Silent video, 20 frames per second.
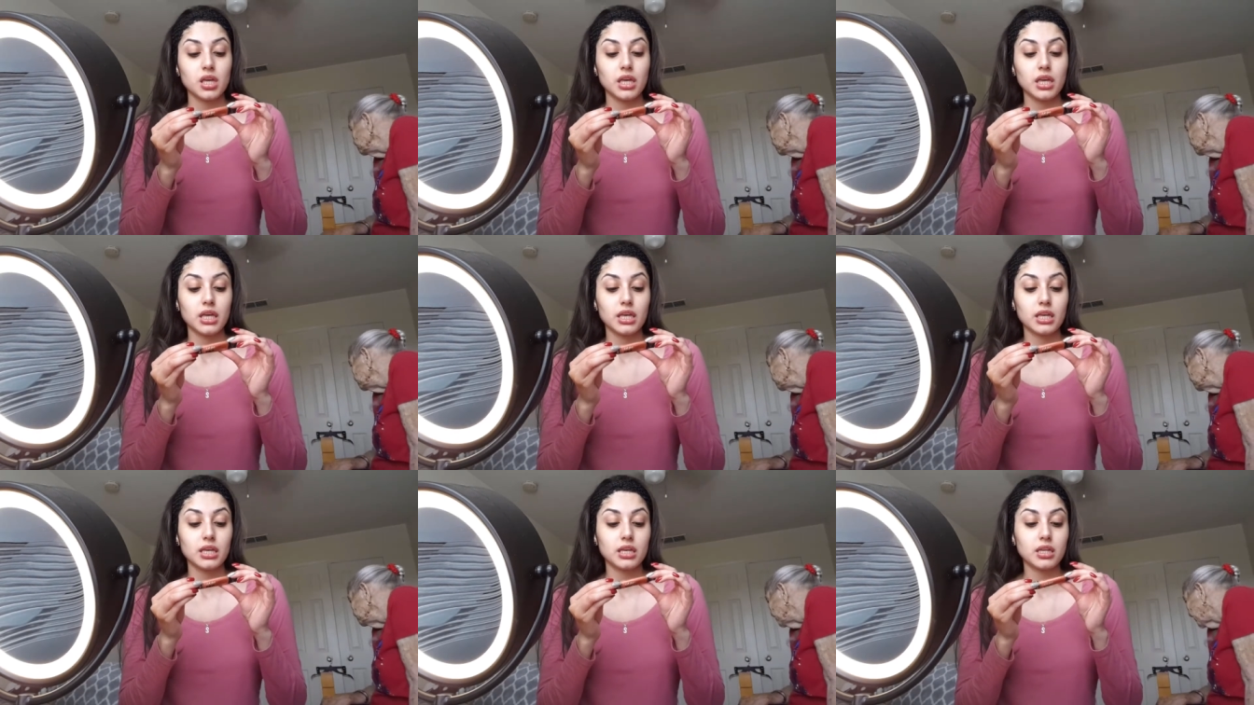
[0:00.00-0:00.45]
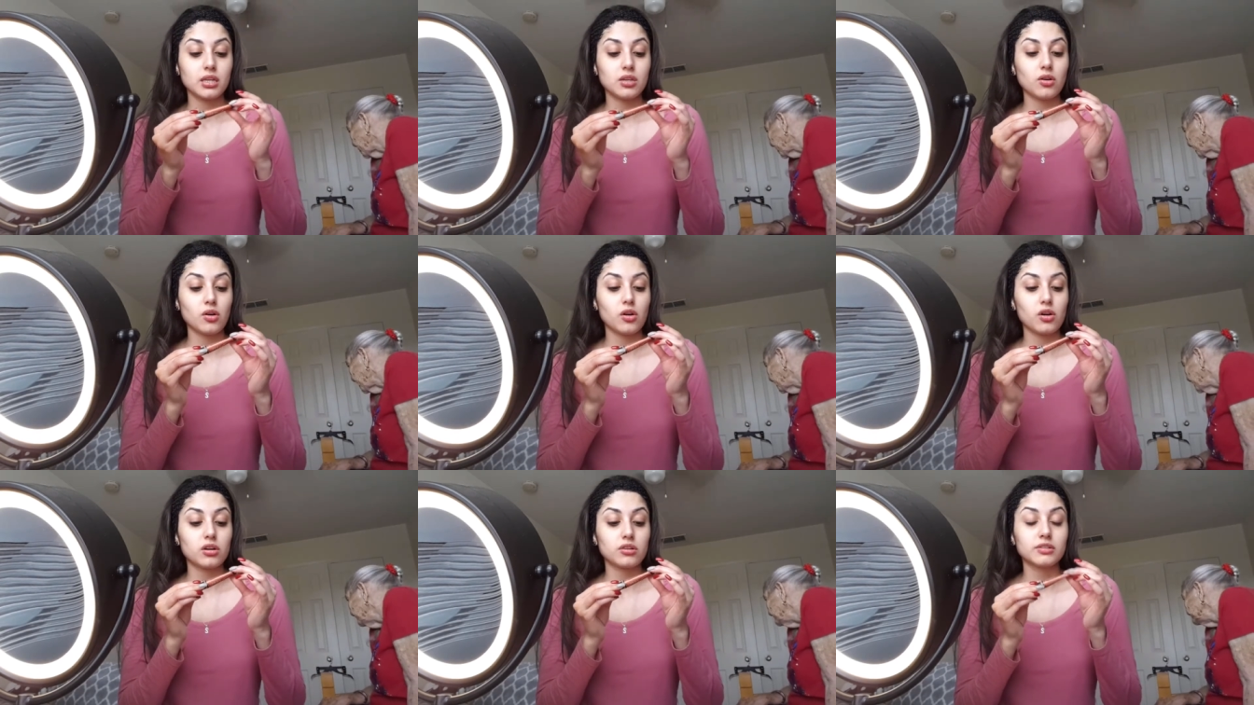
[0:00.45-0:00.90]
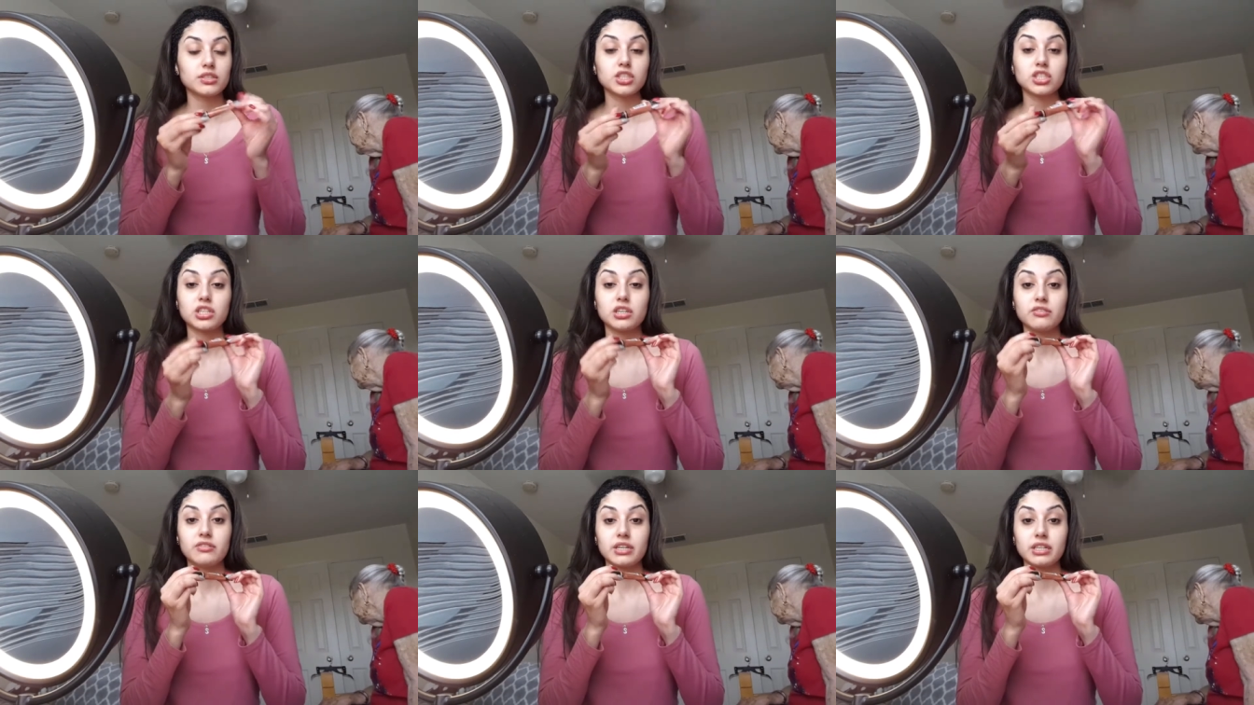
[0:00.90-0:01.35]
in Orange
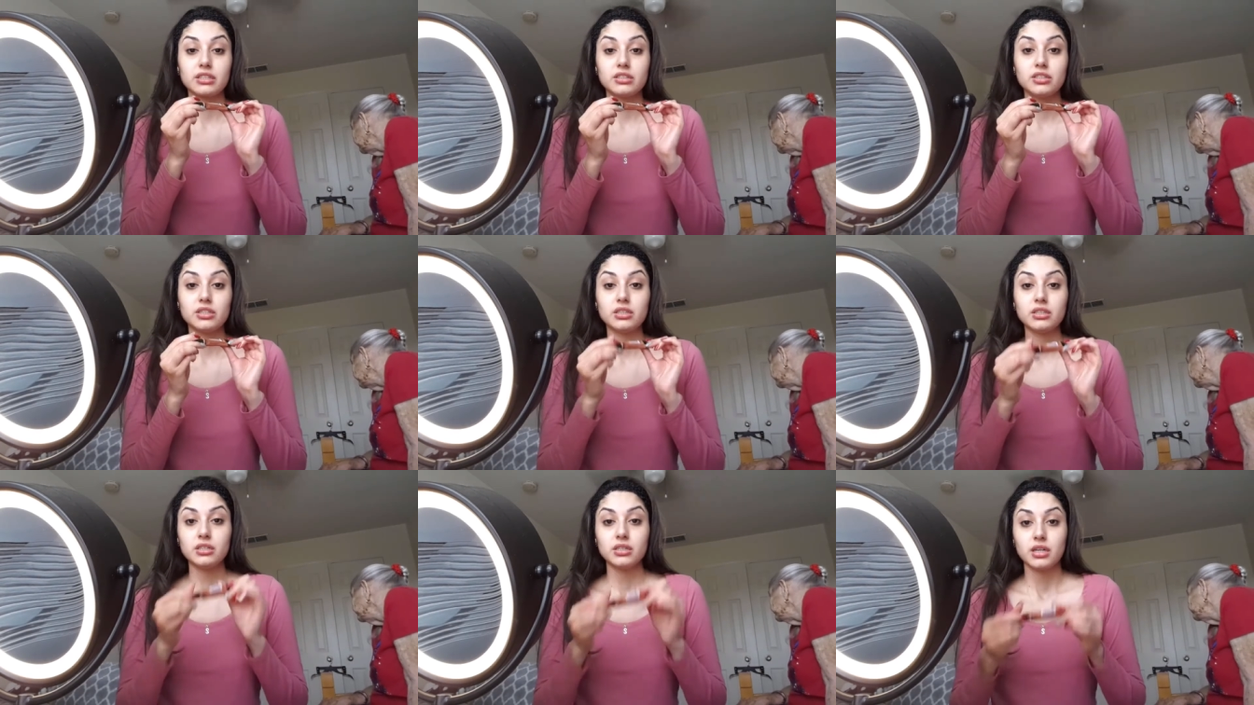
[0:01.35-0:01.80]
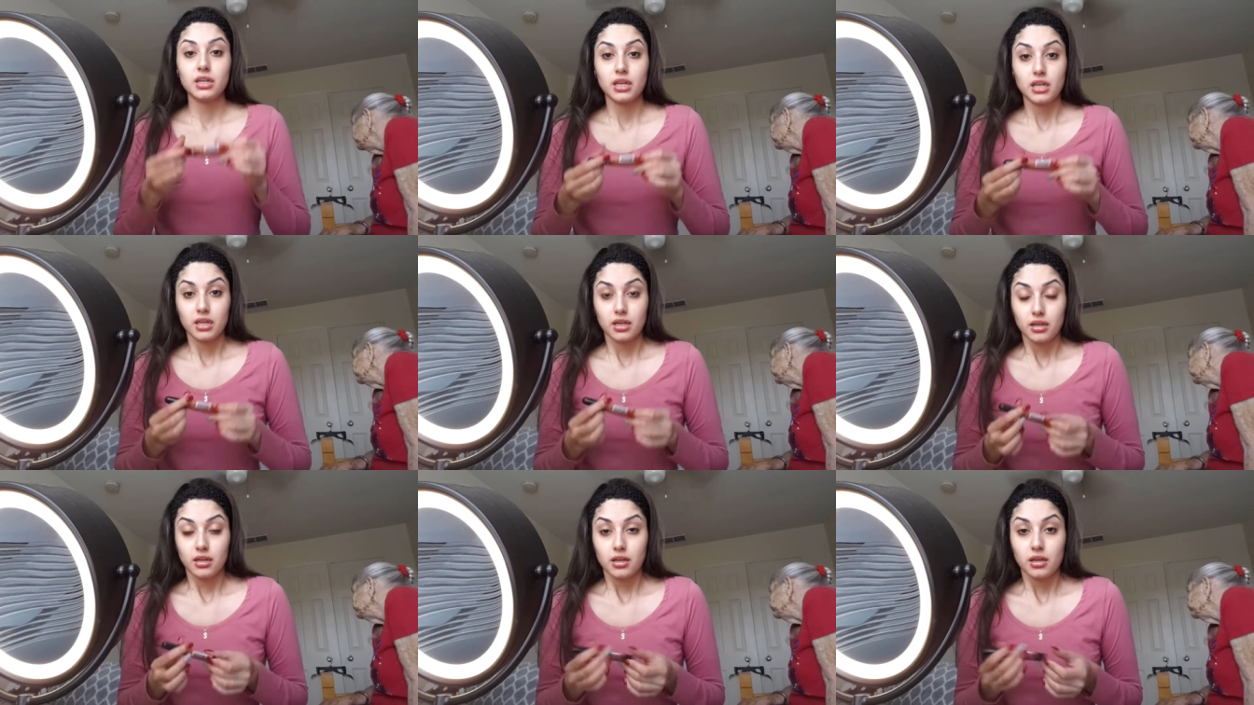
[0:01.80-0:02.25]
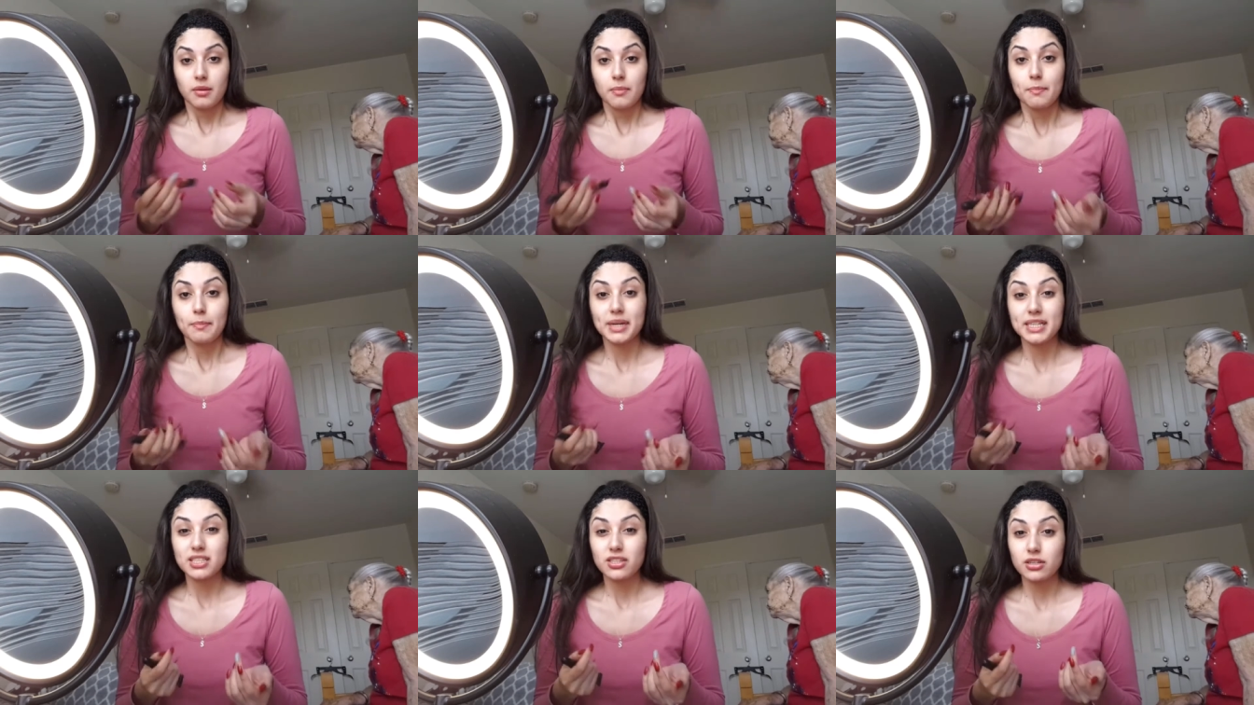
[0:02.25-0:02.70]
Corrector.
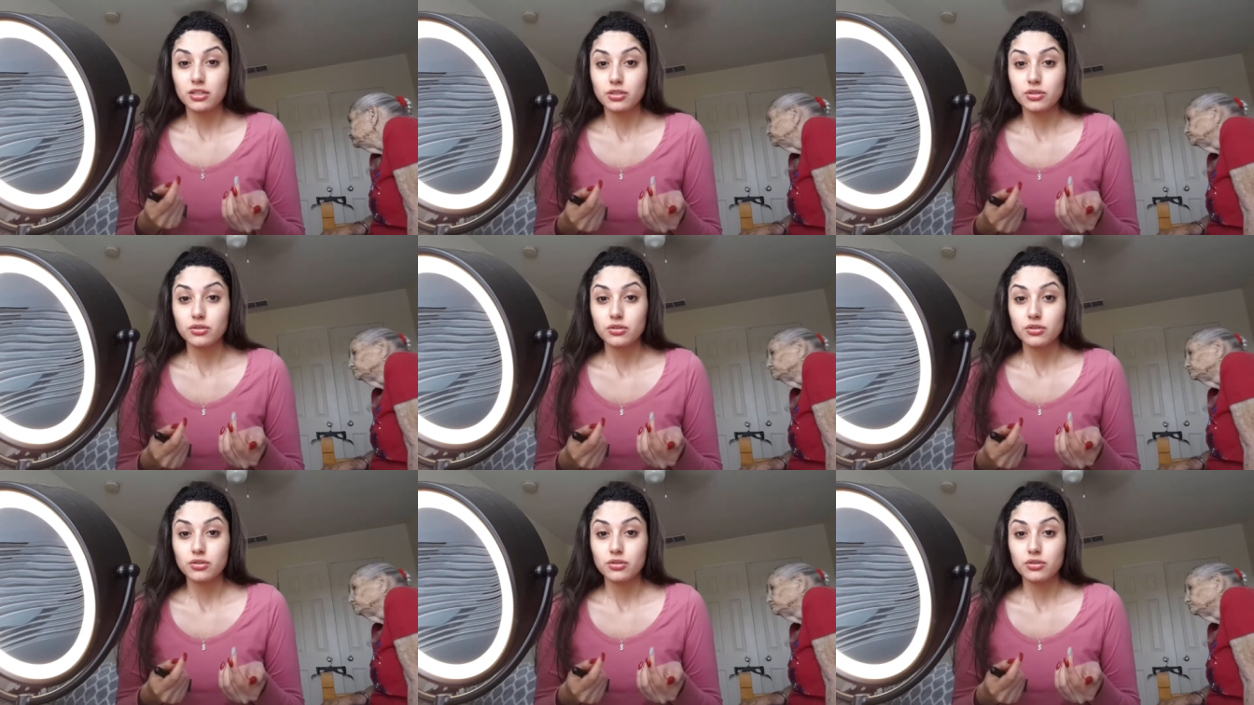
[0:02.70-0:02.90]
My dark